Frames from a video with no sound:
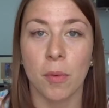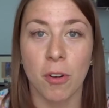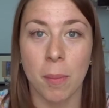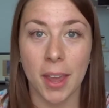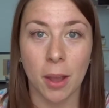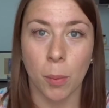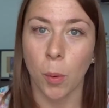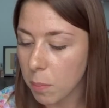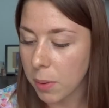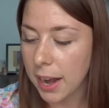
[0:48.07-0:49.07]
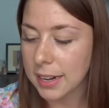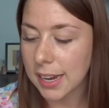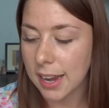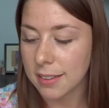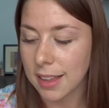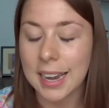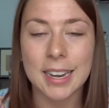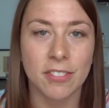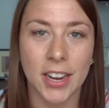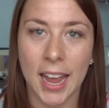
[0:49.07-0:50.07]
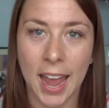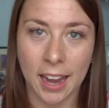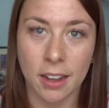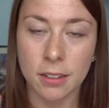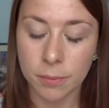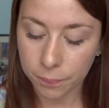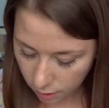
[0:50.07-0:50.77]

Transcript: For a makeup haul. The brand is Olivia Hale.